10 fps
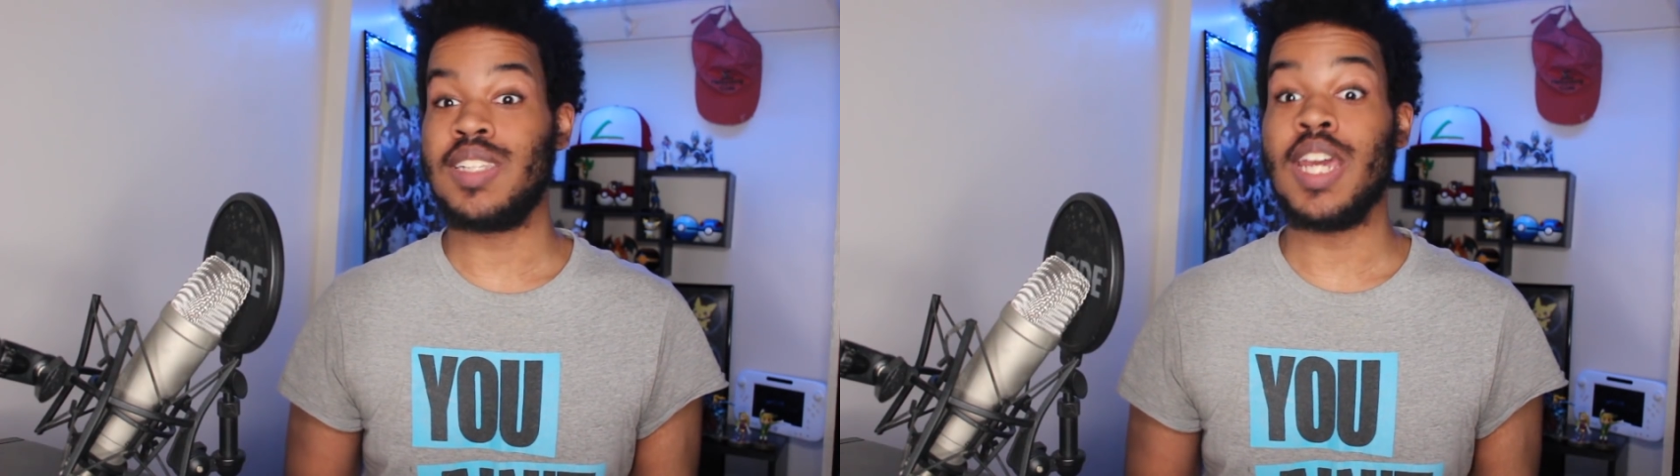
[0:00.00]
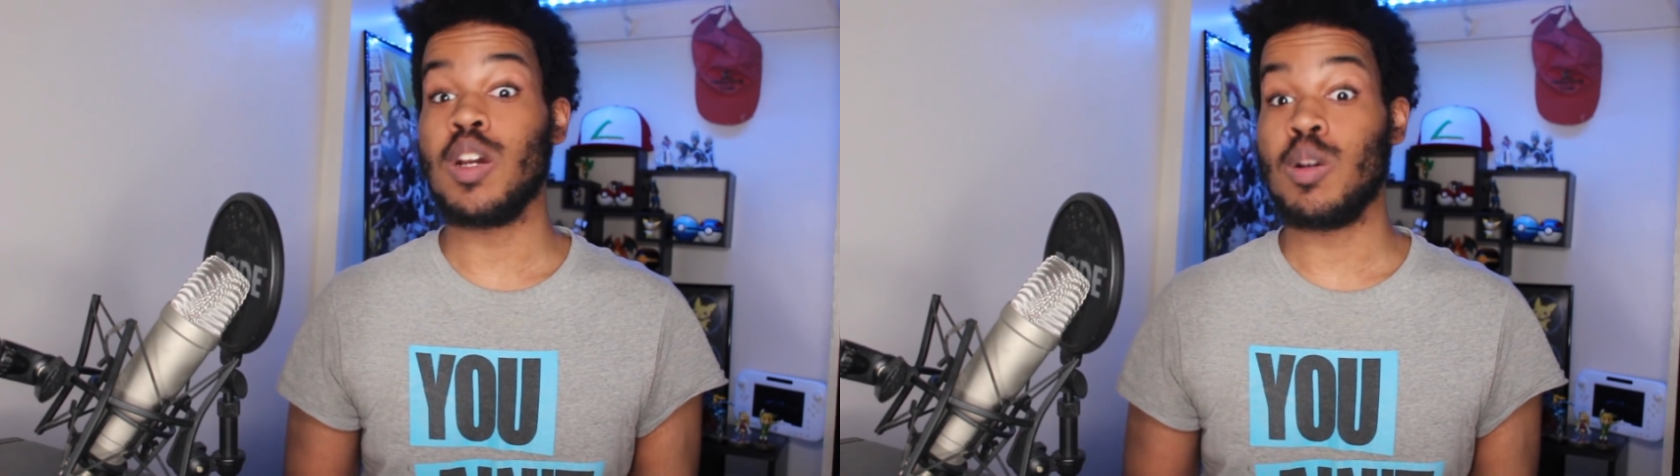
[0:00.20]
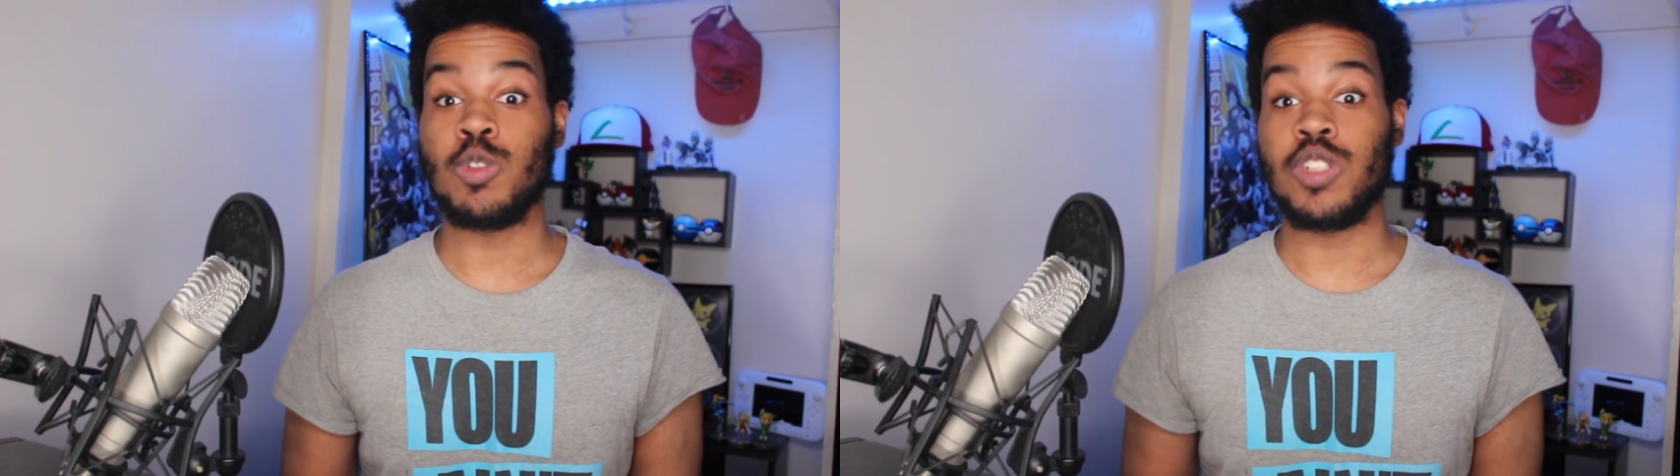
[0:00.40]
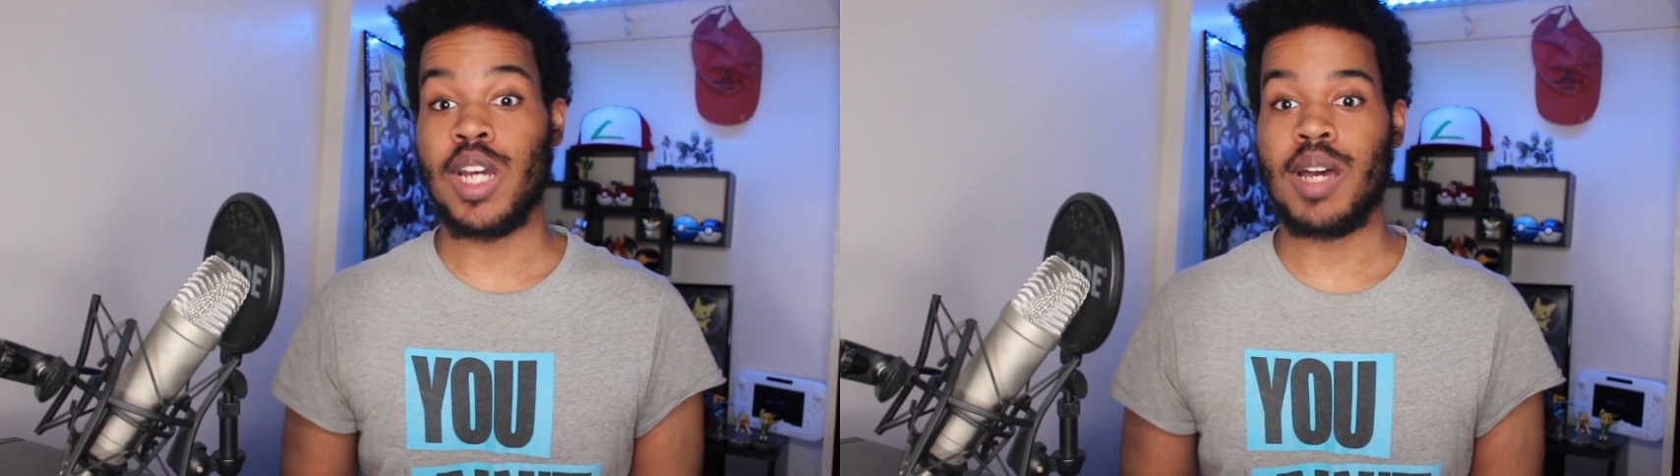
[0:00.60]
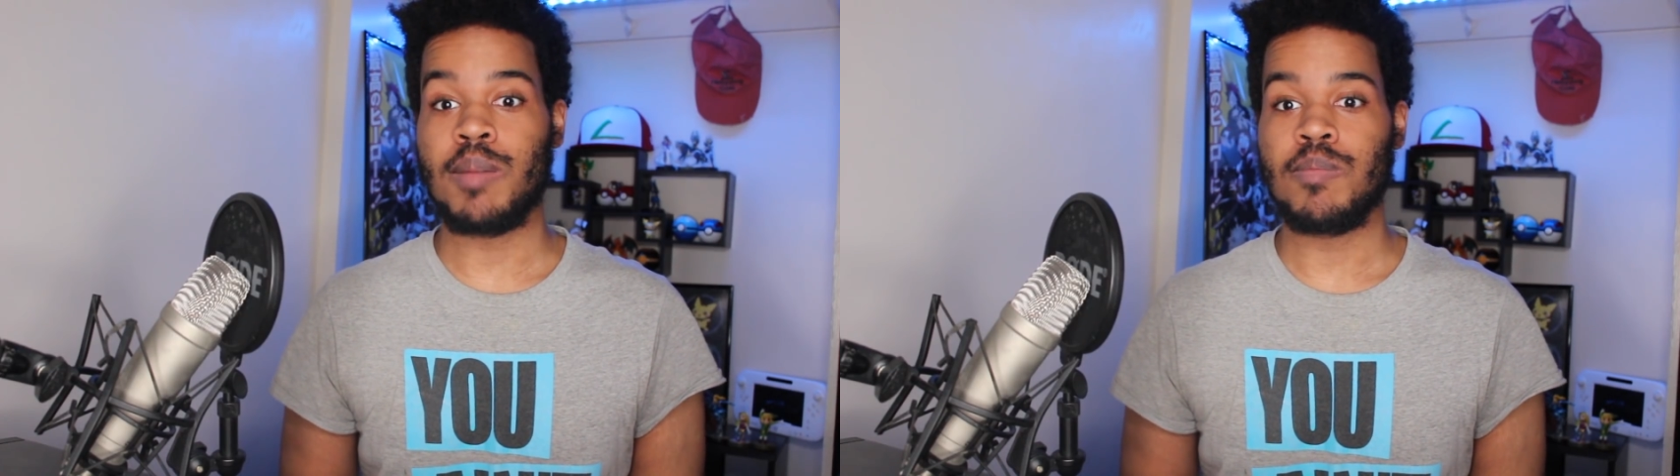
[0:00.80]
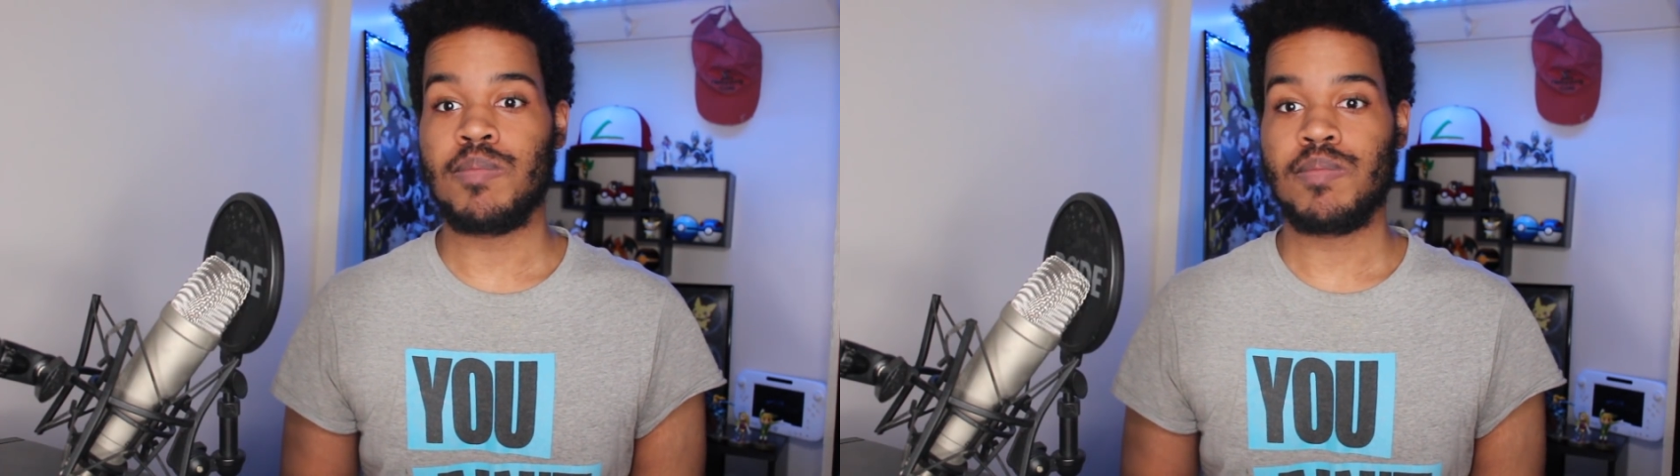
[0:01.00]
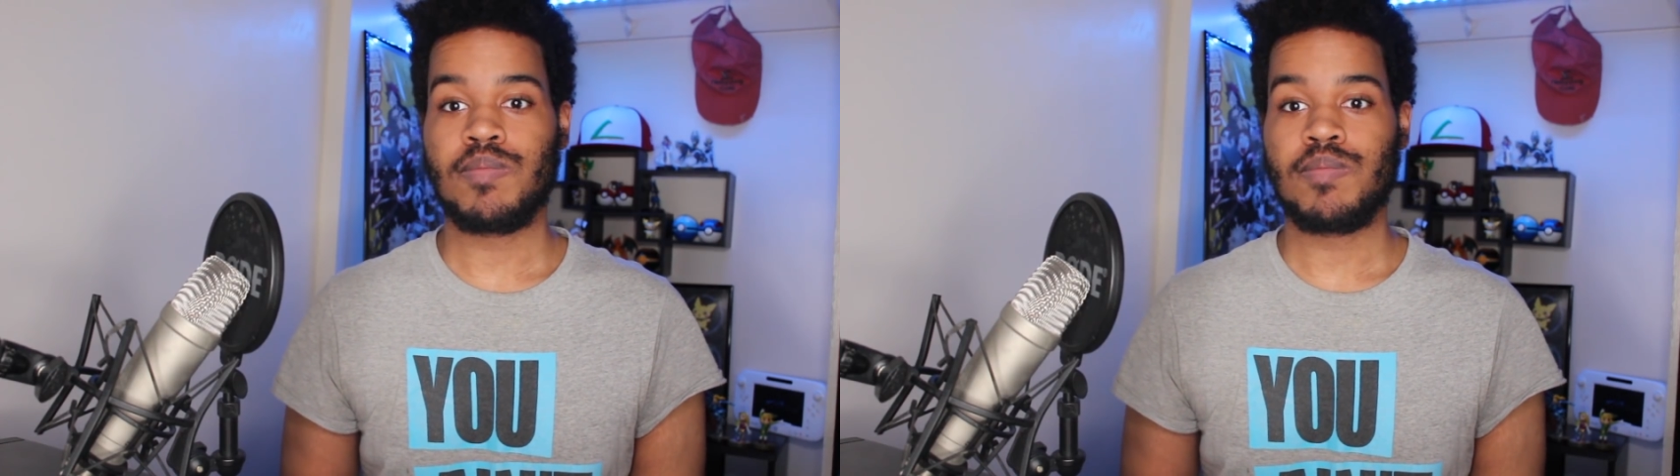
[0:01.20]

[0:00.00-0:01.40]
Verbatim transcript: terrible job. What?